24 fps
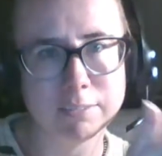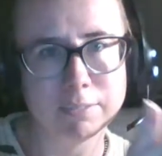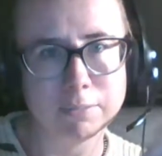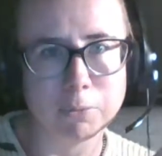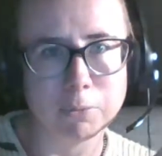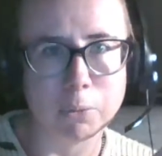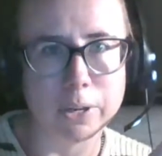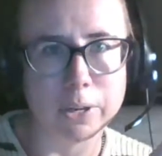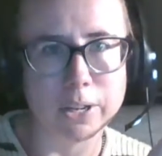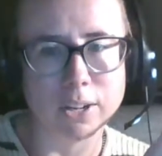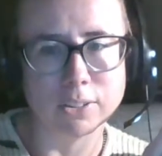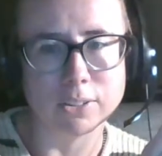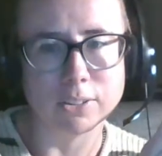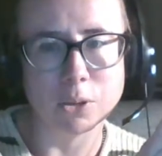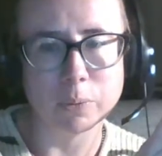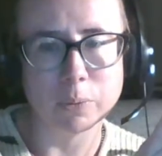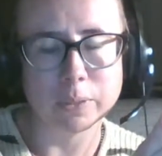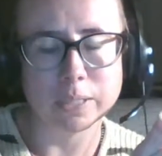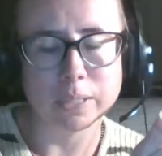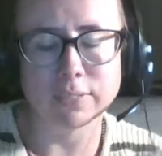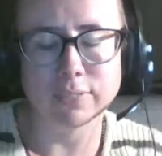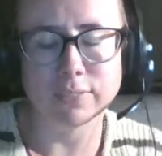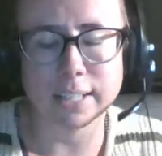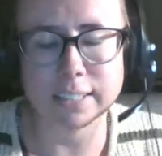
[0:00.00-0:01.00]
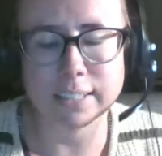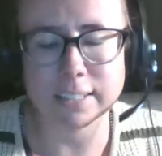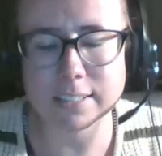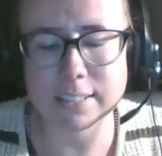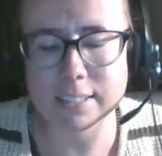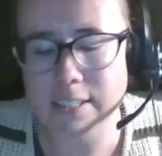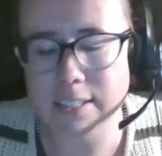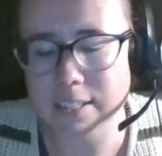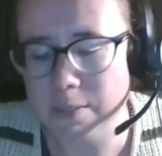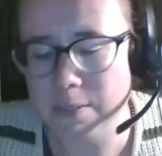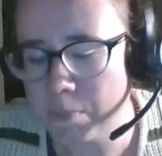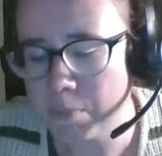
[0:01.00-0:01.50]
We all know what the phallus
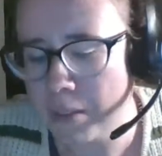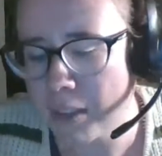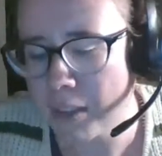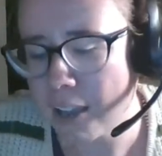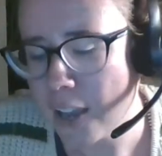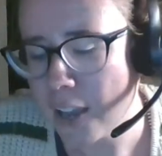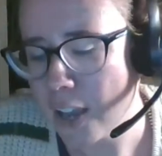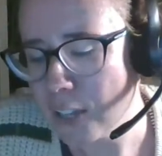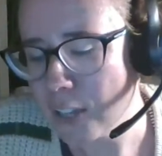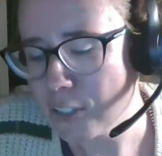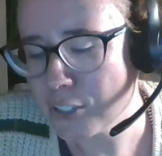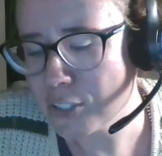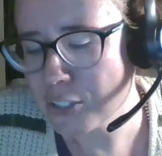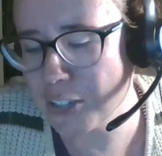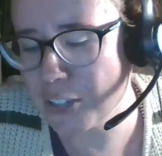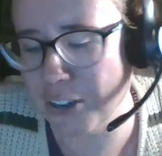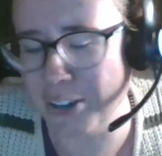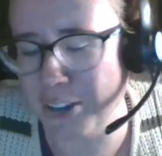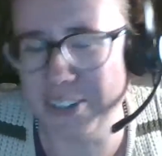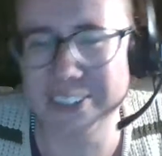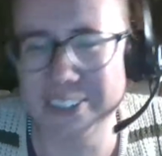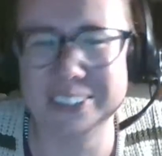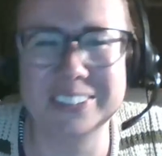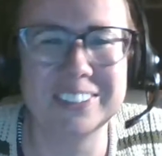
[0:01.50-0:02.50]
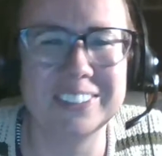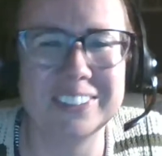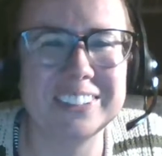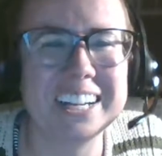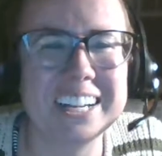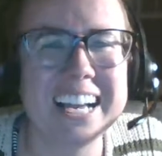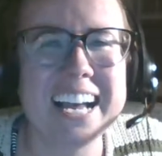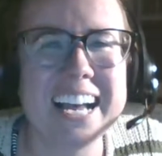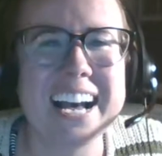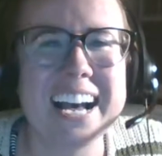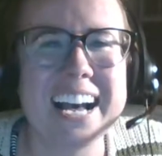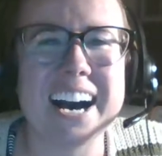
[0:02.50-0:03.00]
is. So,
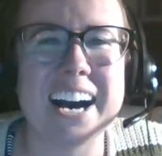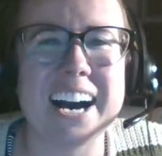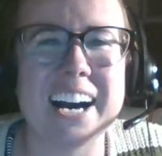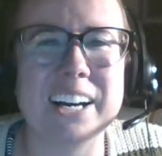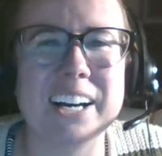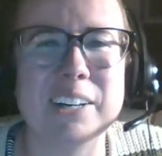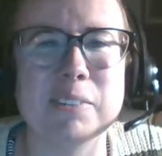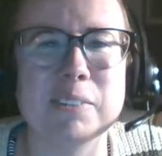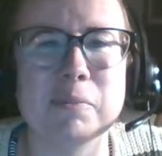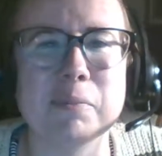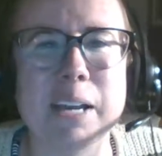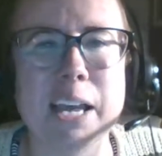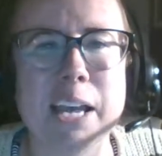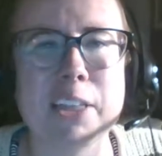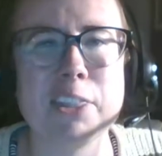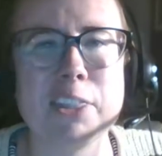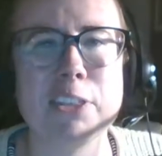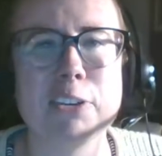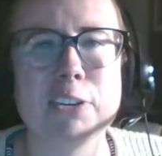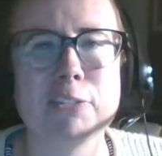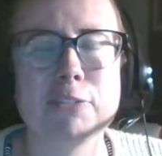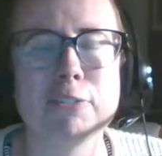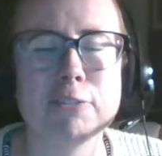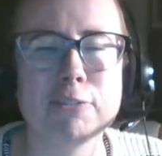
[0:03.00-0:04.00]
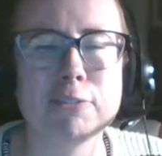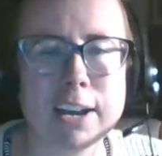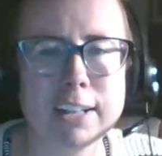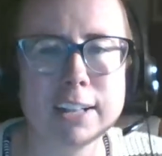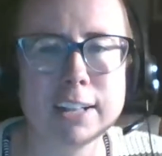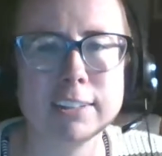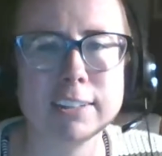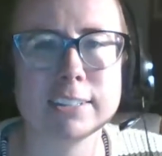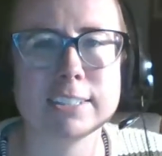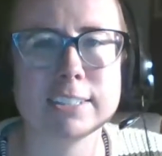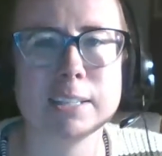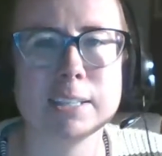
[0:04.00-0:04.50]
the
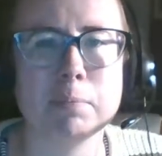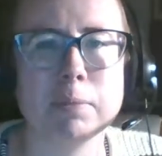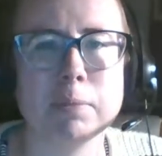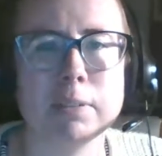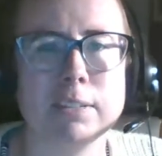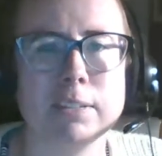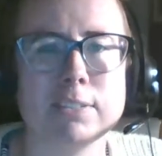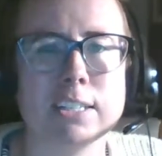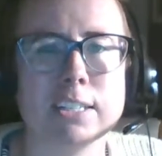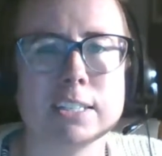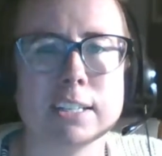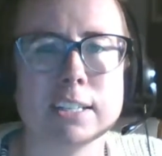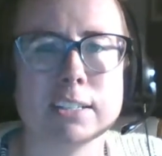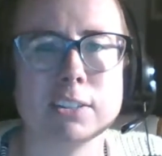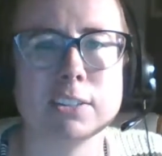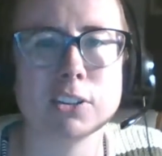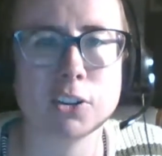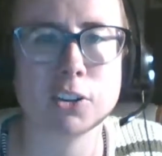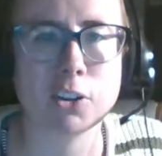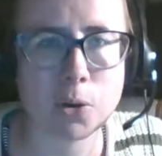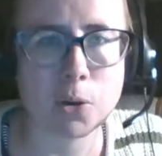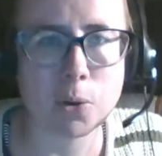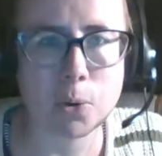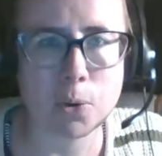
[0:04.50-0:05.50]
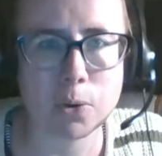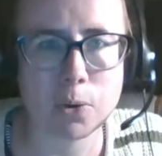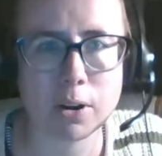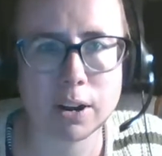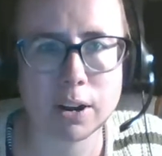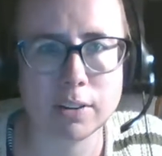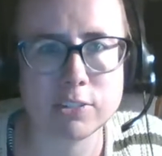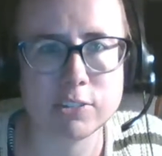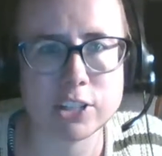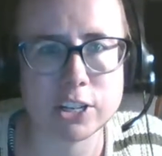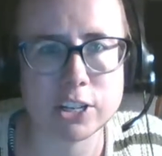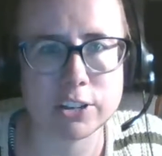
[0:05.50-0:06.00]
phallus, he believes, is at the
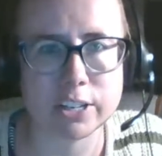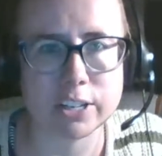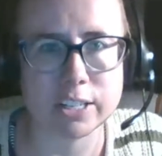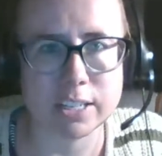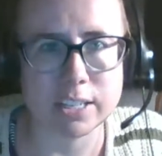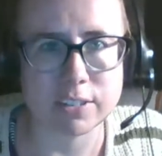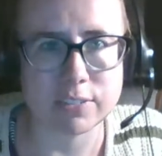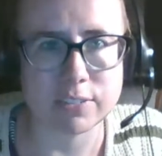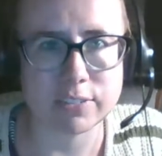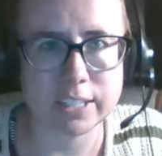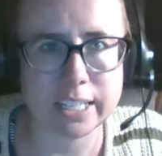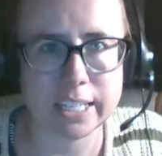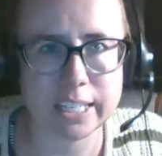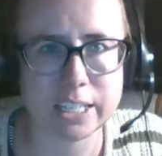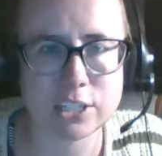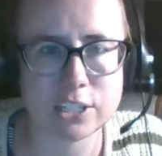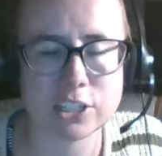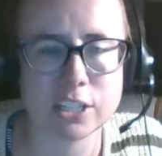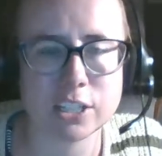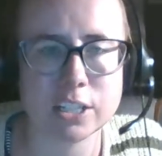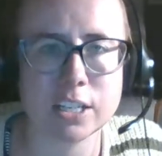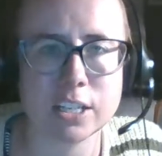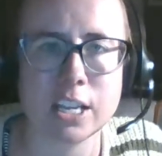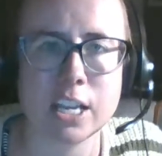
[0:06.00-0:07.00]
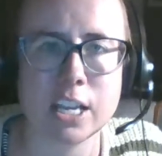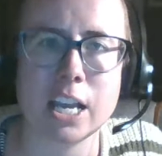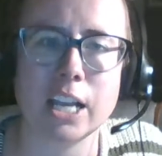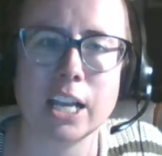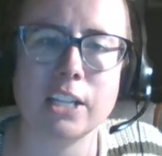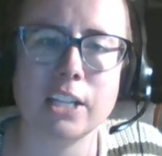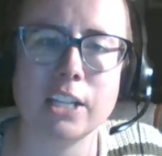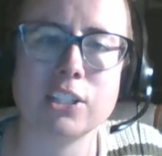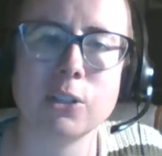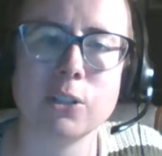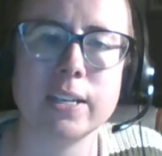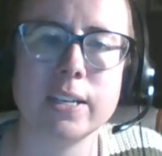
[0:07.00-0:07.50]
core of gender identification.
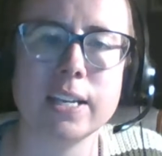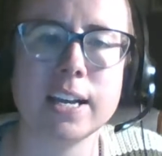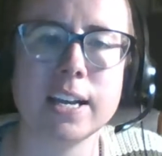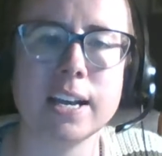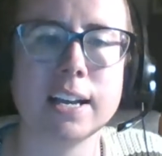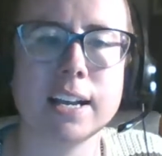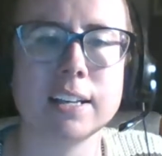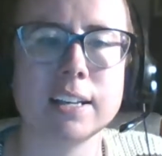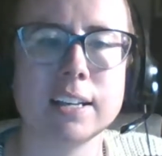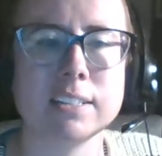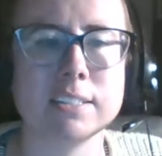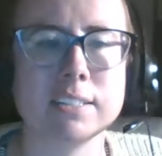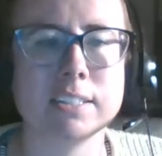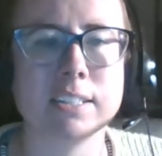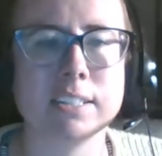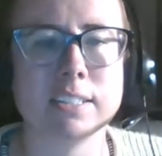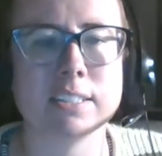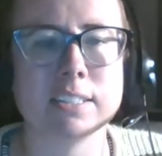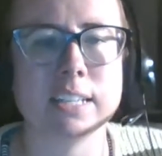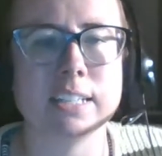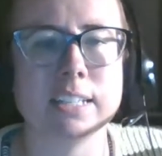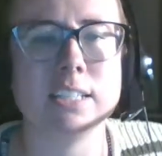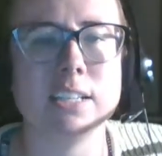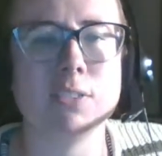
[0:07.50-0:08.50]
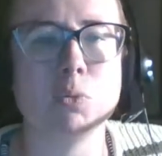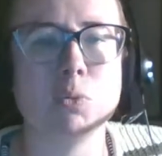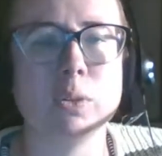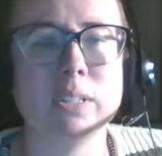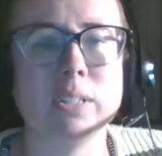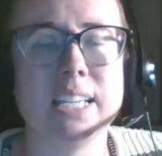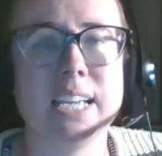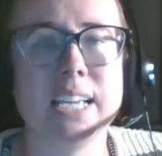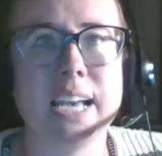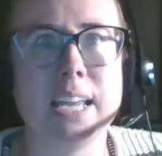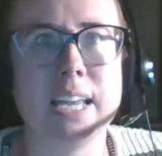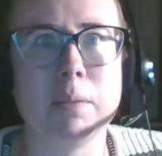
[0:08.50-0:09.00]
And so he has this idea of what
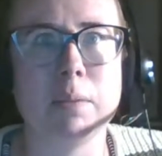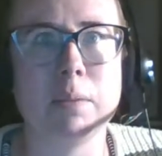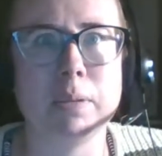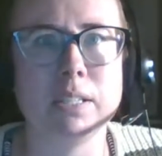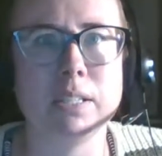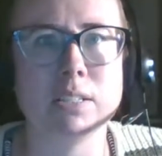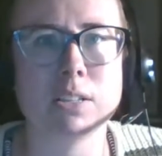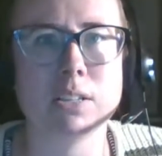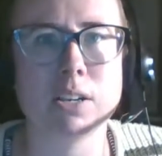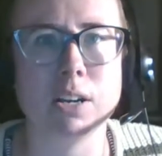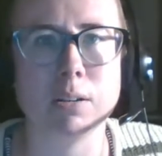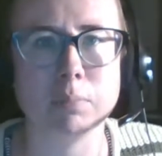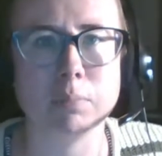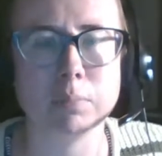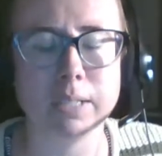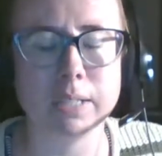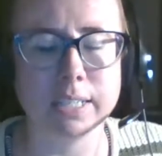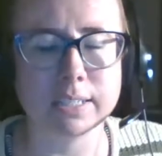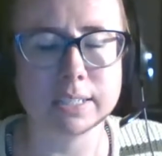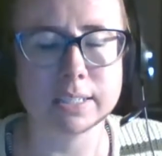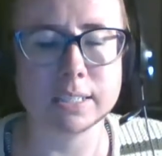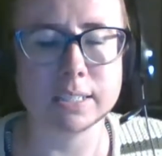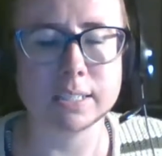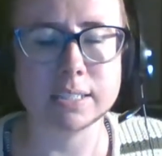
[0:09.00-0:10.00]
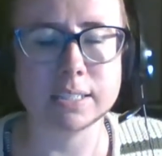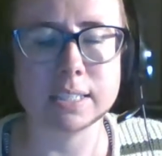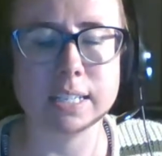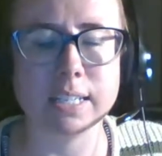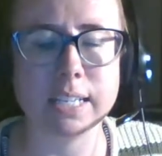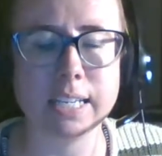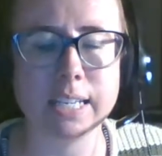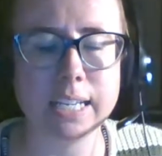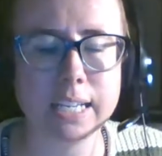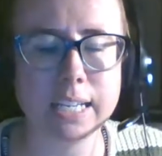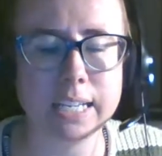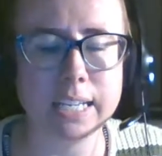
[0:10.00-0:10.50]
the Oedipus complex is. And
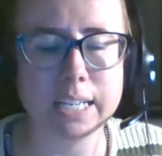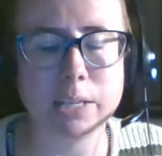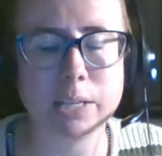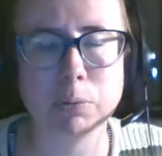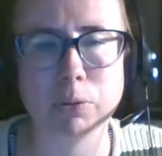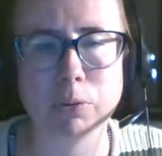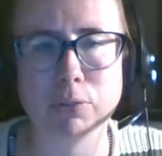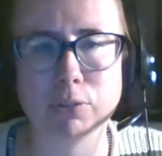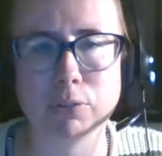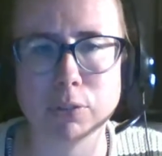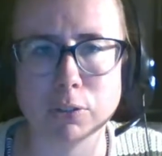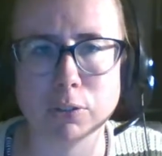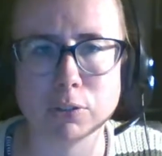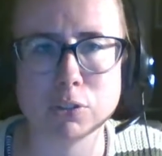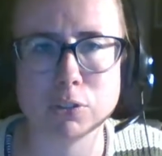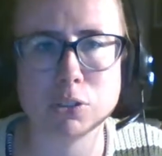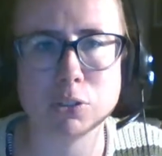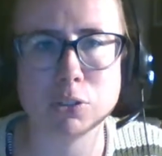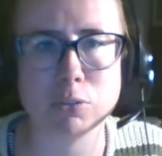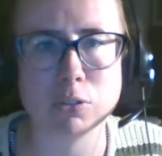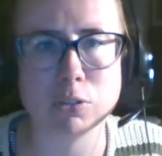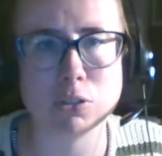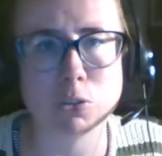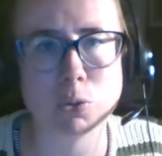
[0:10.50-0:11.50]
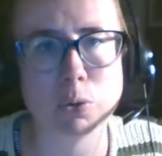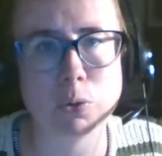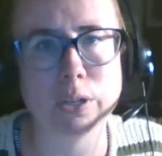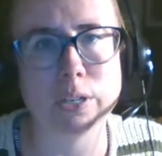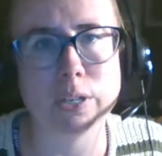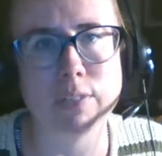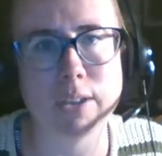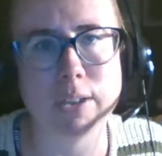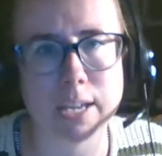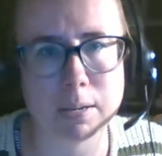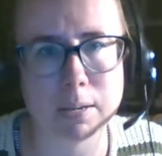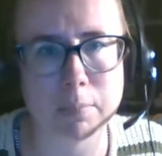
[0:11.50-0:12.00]
in it, he refers to the story
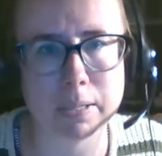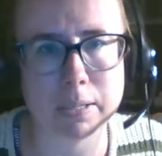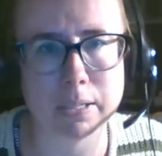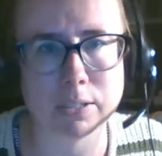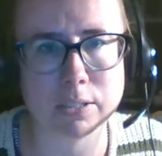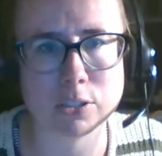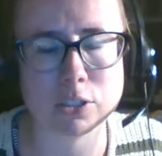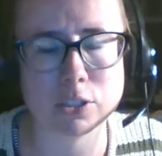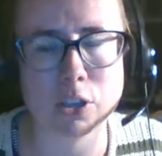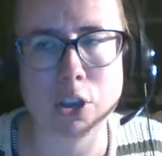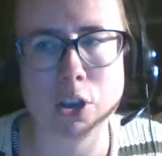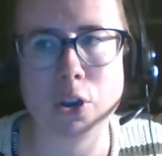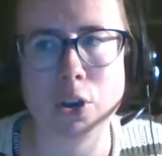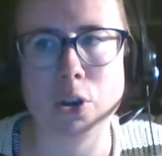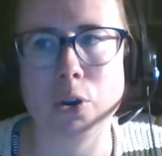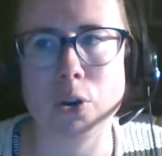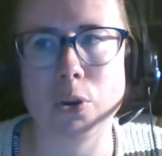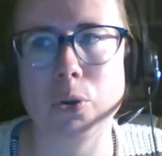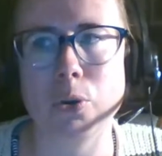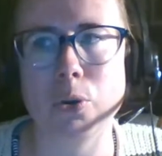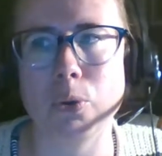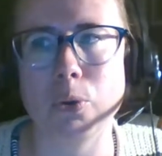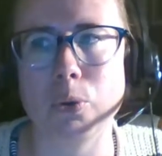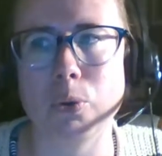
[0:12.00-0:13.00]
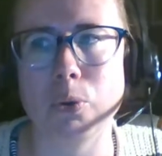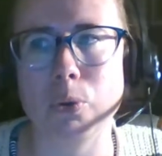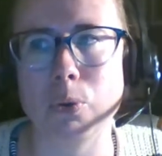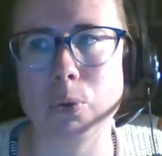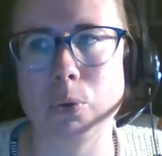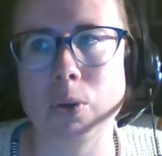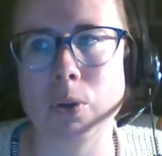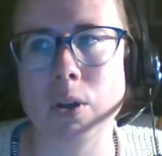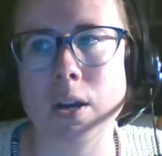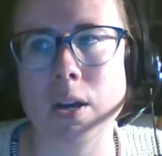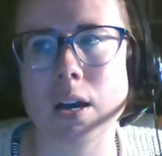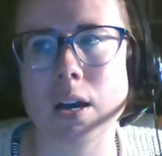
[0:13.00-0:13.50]
of Oedipus, who,